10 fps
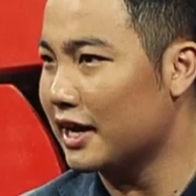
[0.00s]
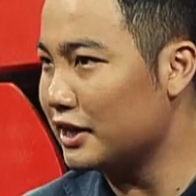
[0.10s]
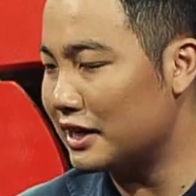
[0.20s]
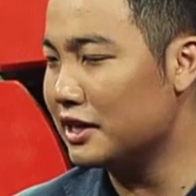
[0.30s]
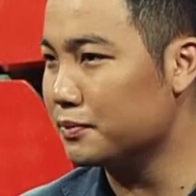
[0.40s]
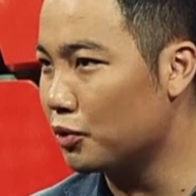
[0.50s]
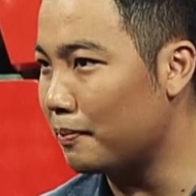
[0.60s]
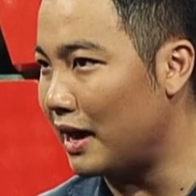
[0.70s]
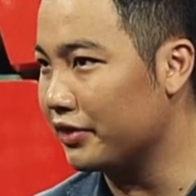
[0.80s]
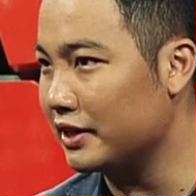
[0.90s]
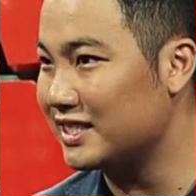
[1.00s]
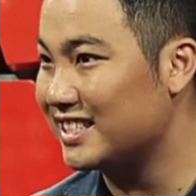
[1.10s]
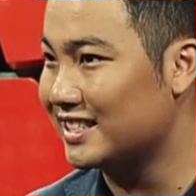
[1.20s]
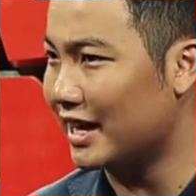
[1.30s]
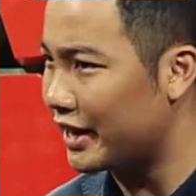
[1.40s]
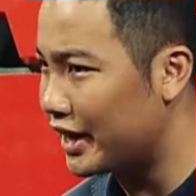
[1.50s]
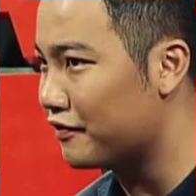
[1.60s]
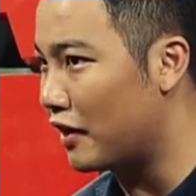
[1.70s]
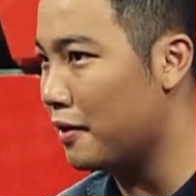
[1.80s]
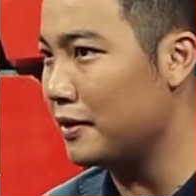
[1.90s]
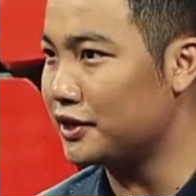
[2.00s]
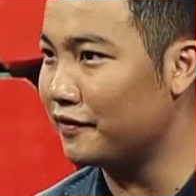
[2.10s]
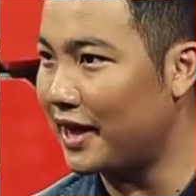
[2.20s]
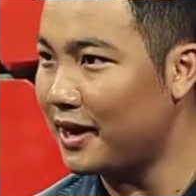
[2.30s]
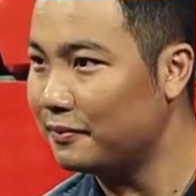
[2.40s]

Can you tell us more about the studying environment over there?